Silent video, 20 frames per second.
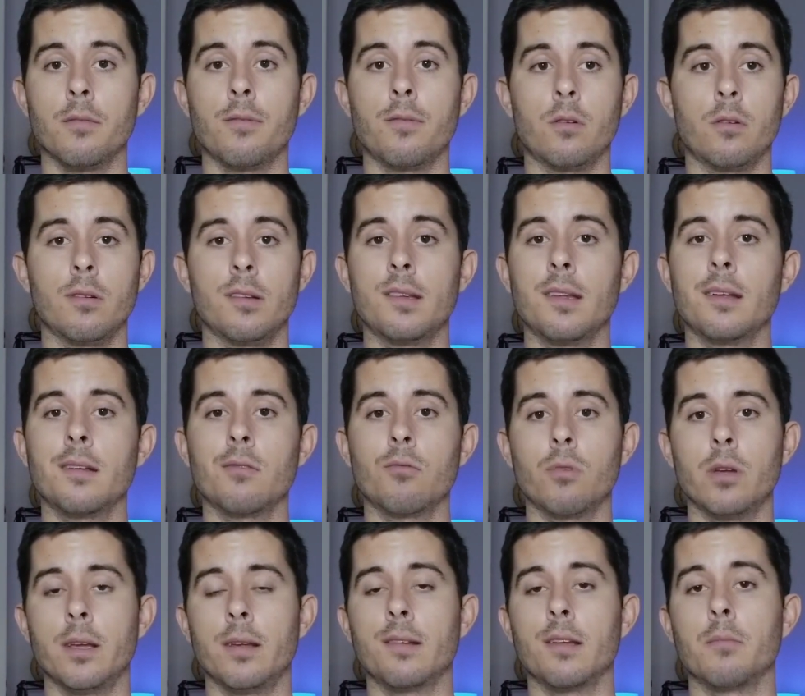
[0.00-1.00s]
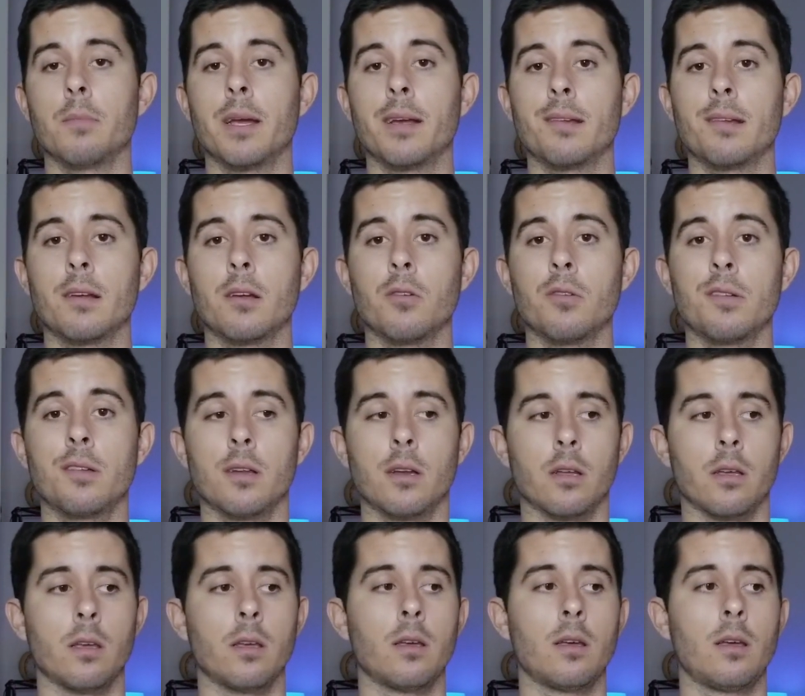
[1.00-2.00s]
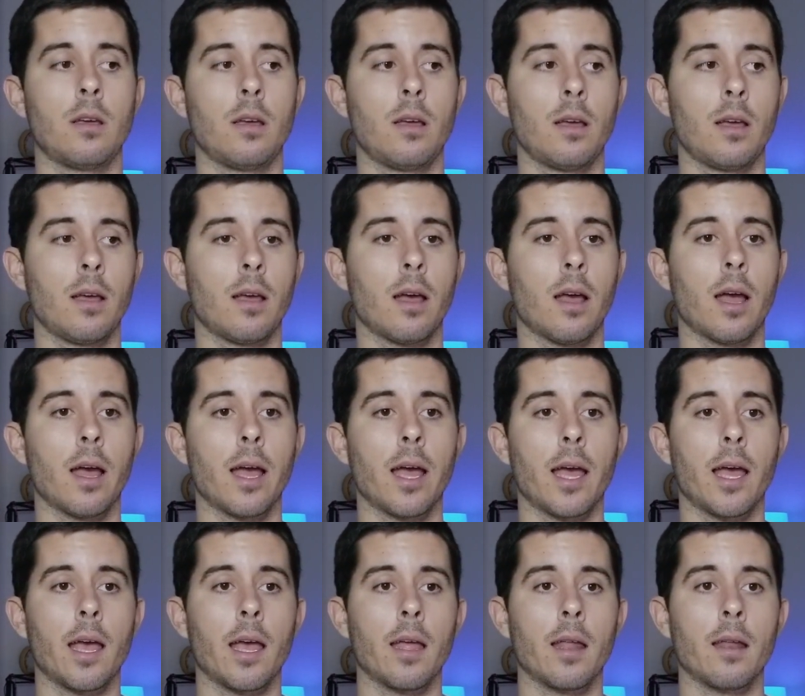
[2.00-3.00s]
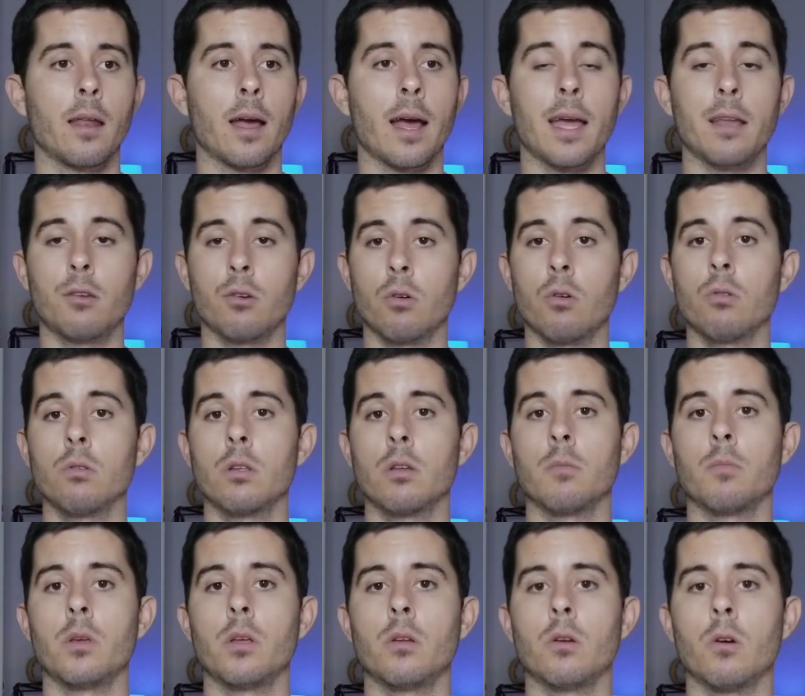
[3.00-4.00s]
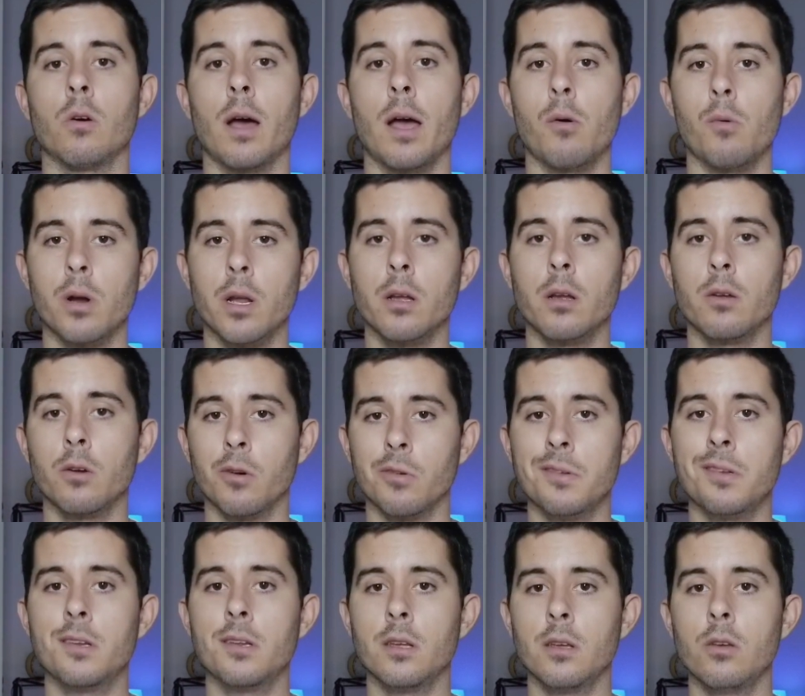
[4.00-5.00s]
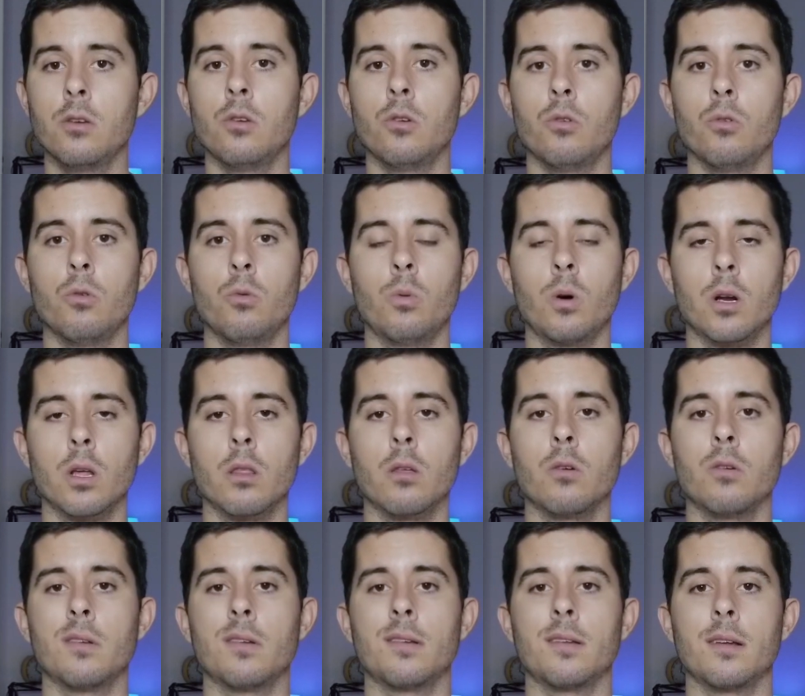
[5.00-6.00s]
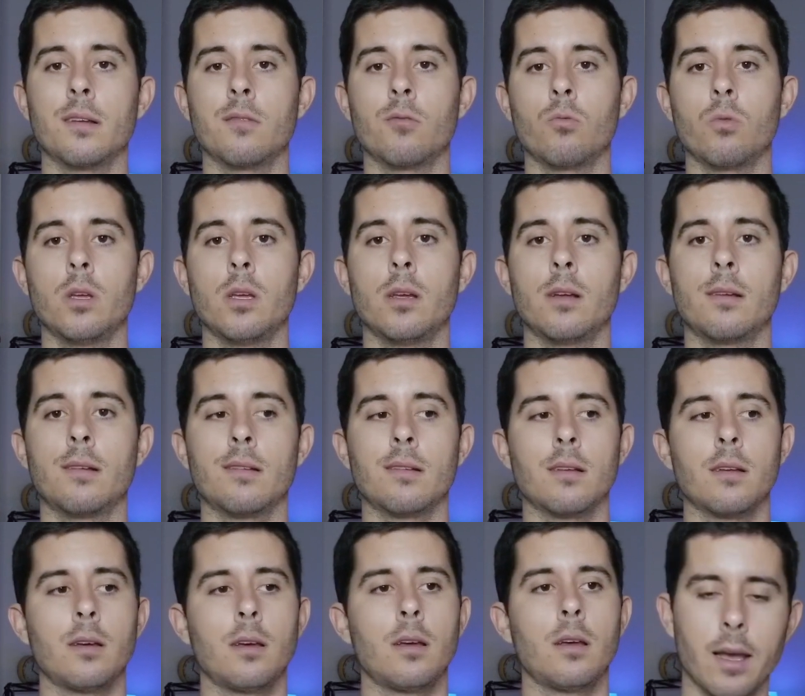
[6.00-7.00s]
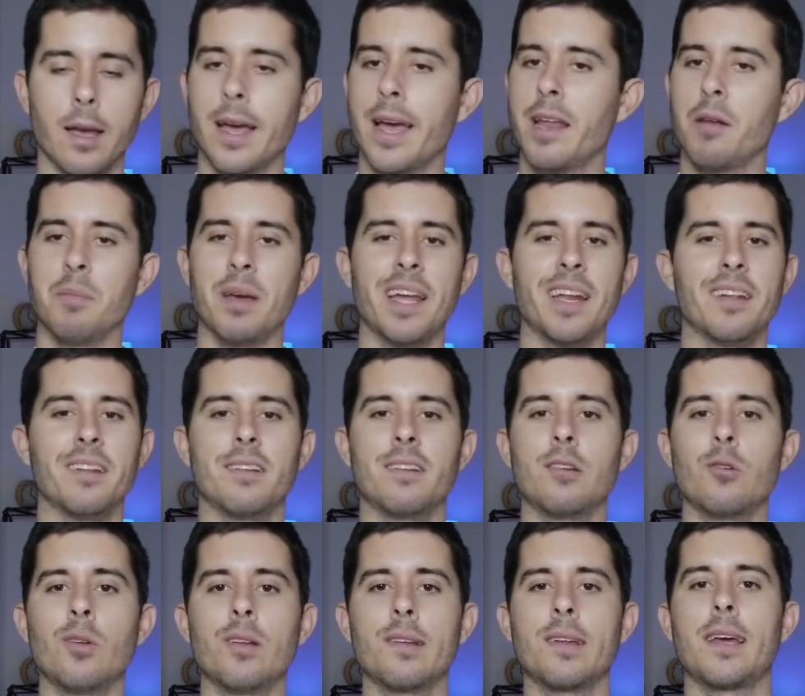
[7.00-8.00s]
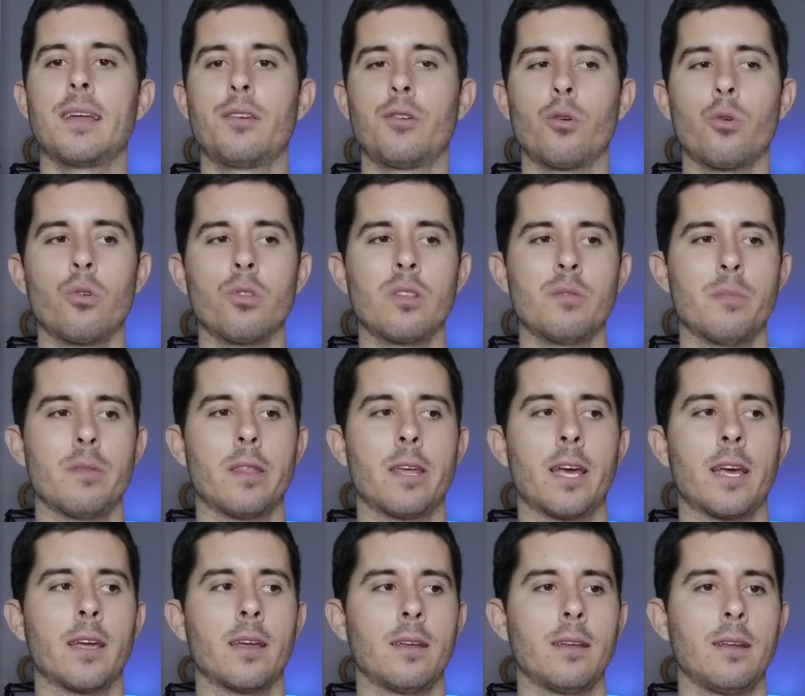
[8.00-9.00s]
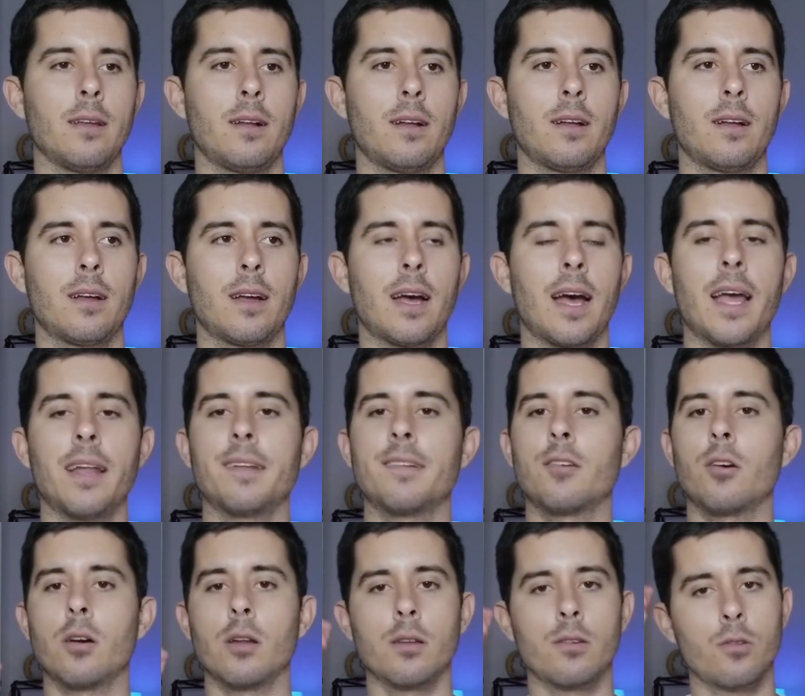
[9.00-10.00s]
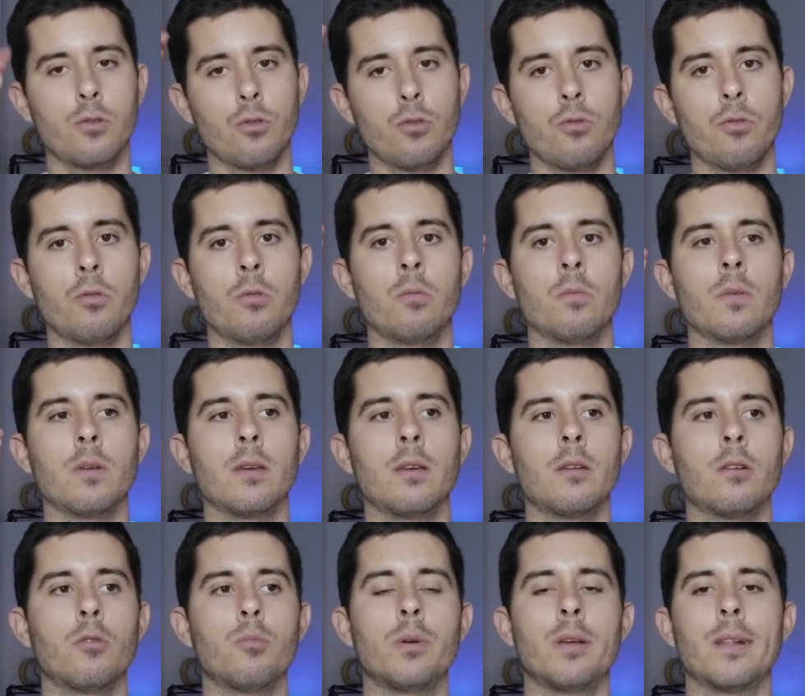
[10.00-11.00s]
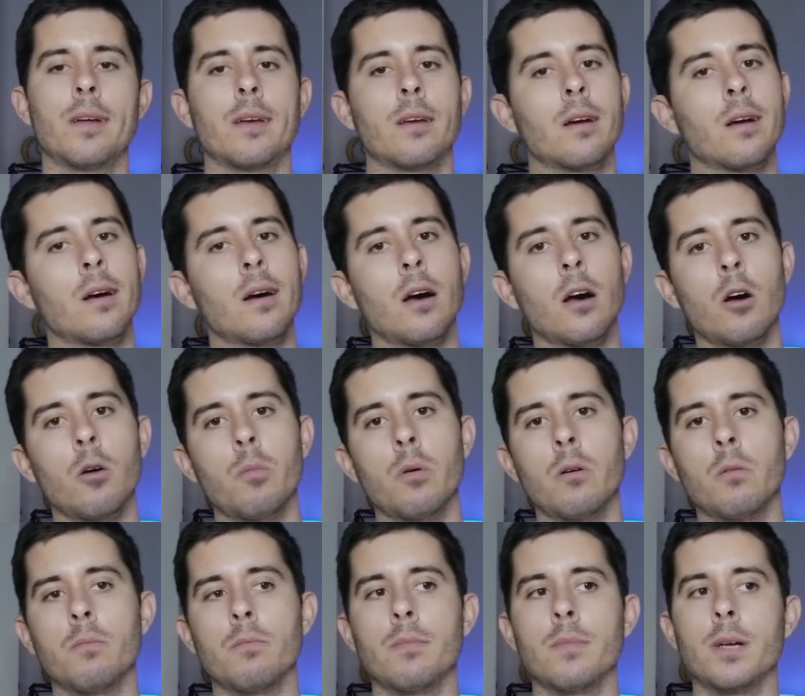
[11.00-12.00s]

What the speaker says: for 6 weeks in Mexico City. And I told him, you know, I wanna go see you one of those 6 weeks. And man, as soon as I told him that, I started to, you know, be like, oh, but